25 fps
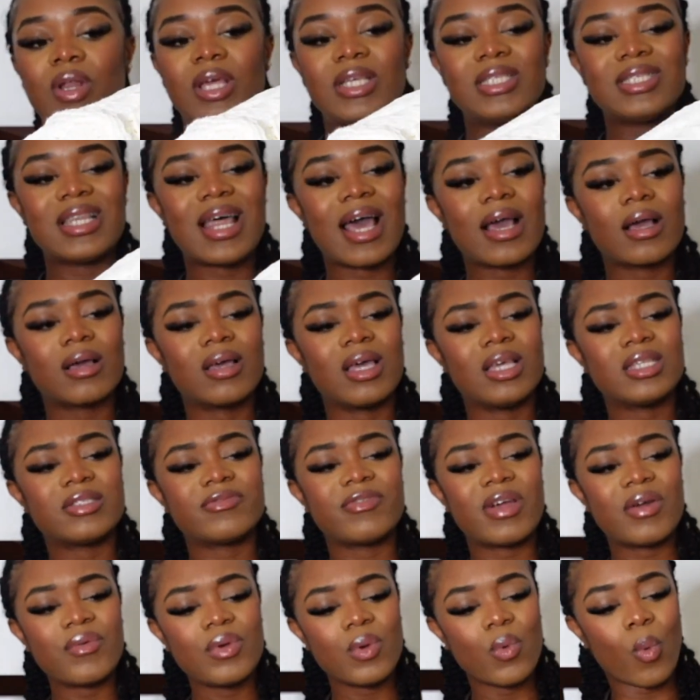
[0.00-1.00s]
It's like it's
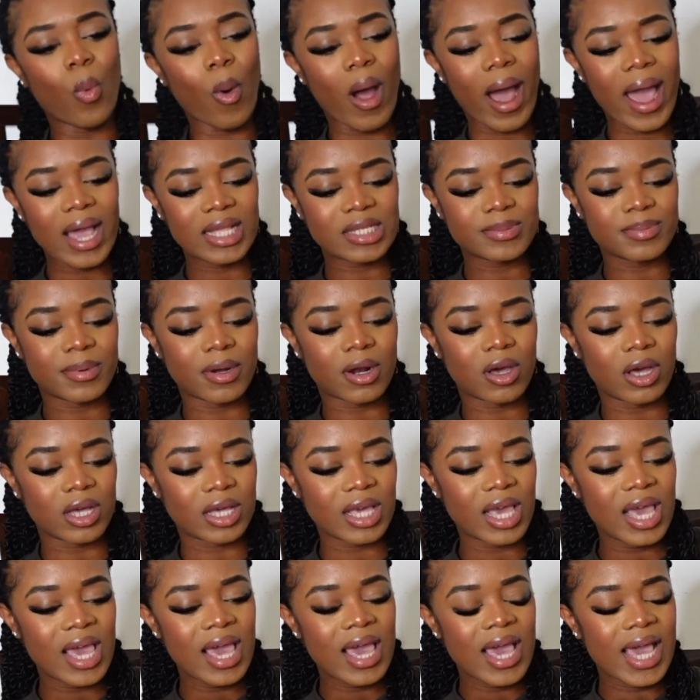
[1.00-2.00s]
very white, but like,
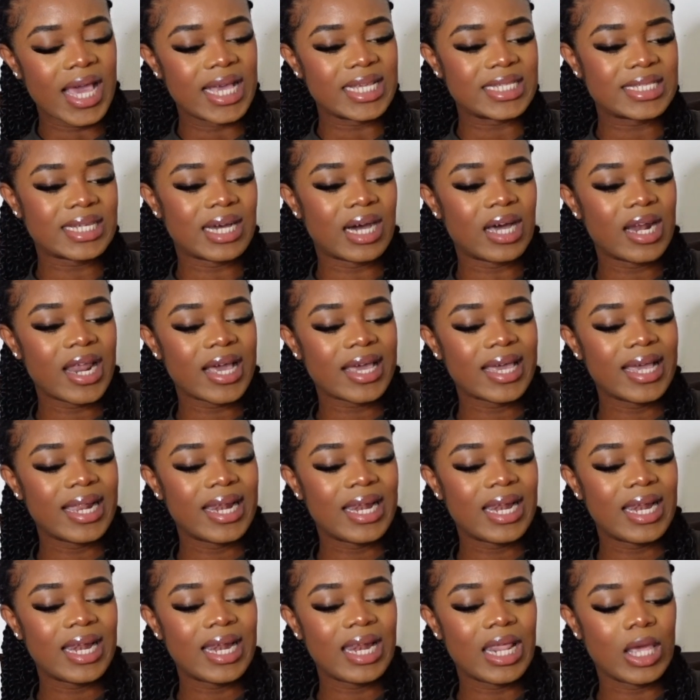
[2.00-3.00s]
it's got like a
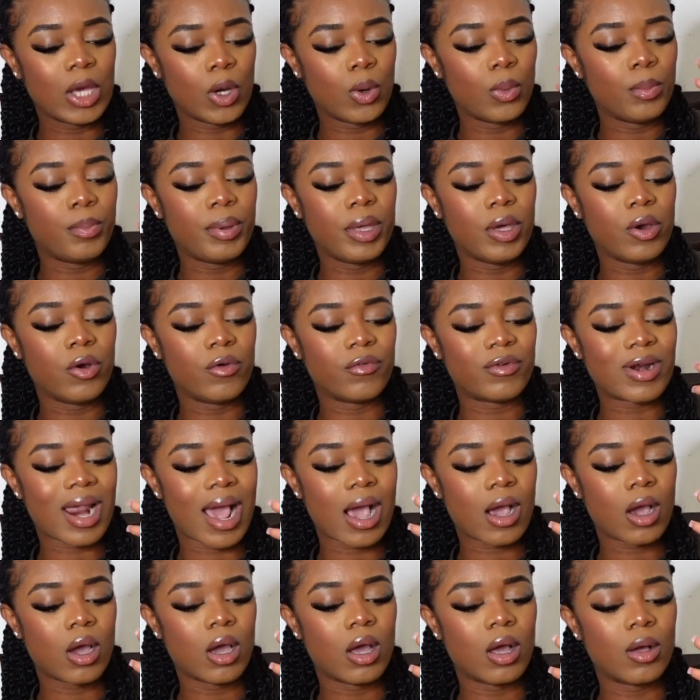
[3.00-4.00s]
little bit of
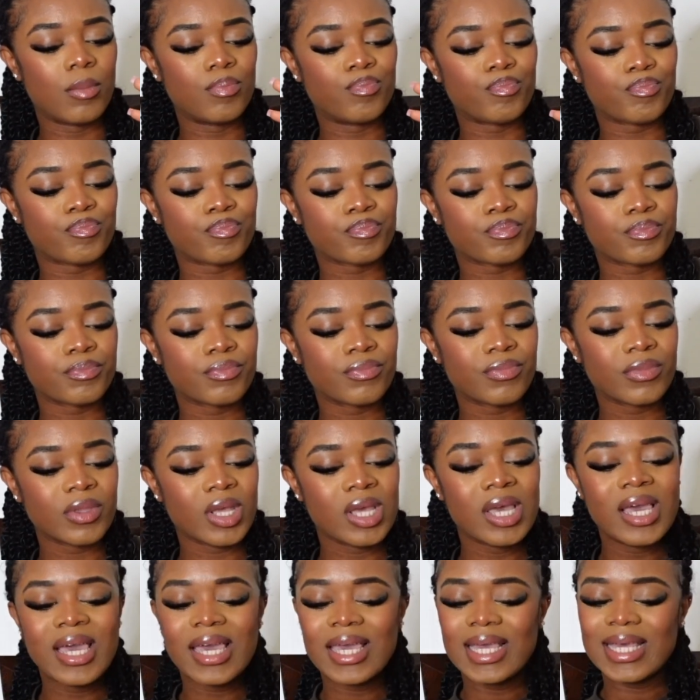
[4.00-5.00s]
like a um,
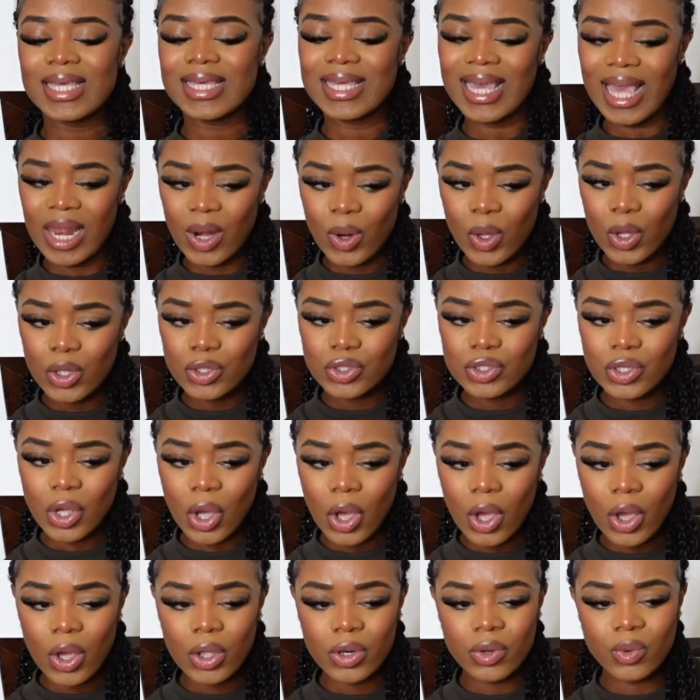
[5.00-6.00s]
yellow
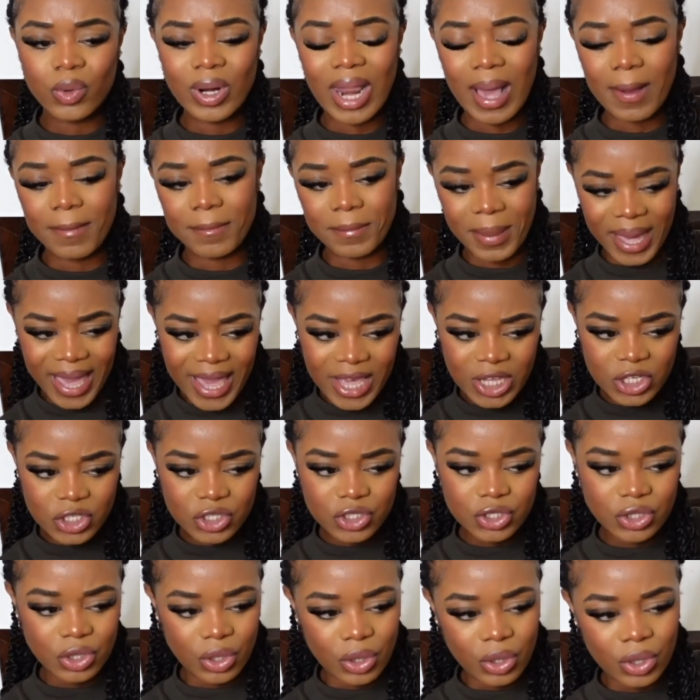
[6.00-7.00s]
tone or like
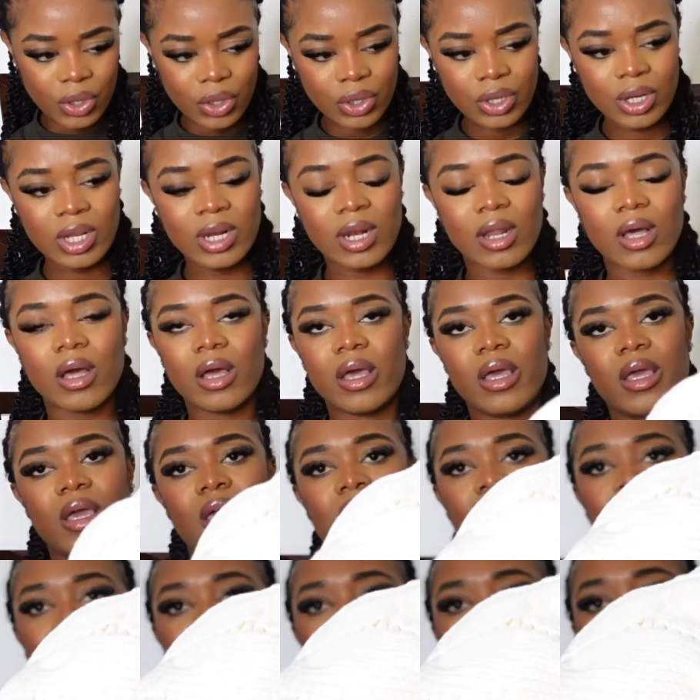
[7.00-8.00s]
beige tone. But
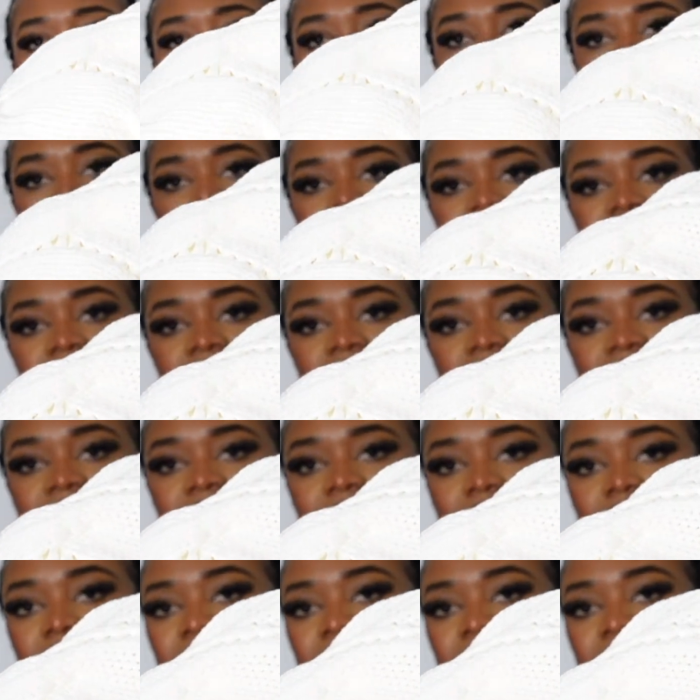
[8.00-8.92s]
if you